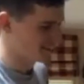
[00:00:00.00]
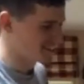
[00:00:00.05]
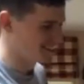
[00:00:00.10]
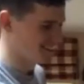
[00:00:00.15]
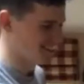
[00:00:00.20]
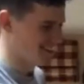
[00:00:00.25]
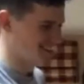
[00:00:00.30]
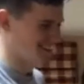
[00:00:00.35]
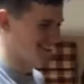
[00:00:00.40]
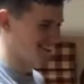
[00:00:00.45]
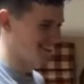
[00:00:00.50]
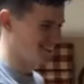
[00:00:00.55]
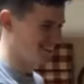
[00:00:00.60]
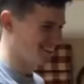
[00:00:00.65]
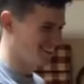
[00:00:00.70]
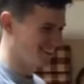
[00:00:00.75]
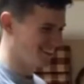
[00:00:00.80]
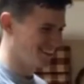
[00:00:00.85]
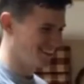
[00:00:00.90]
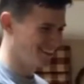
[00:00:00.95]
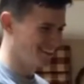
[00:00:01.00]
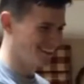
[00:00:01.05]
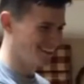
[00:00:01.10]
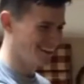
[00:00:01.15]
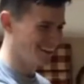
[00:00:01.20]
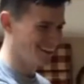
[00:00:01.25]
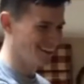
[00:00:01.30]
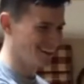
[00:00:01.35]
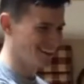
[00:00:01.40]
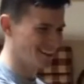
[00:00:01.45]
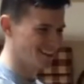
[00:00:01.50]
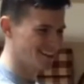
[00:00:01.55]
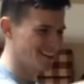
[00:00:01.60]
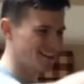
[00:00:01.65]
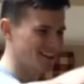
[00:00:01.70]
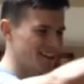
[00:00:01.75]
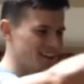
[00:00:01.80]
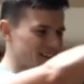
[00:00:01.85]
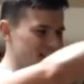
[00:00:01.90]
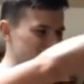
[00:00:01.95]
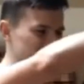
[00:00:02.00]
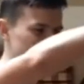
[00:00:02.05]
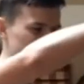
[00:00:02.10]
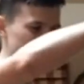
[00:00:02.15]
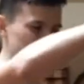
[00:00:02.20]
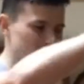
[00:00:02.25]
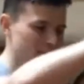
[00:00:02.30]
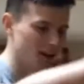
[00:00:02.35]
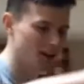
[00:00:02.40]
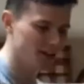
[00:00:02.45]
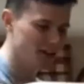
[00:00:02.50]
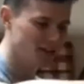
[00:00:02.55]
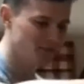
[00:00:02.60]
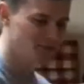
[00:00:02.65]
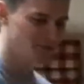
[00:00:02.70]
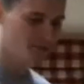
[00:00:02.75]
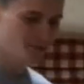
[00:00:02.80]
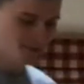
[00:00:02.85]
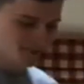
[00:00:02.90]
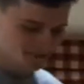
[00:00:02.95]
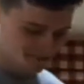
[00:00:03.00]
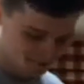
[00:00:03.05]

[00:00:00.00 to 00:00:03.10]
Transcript: are you going for that angle? Egg number five.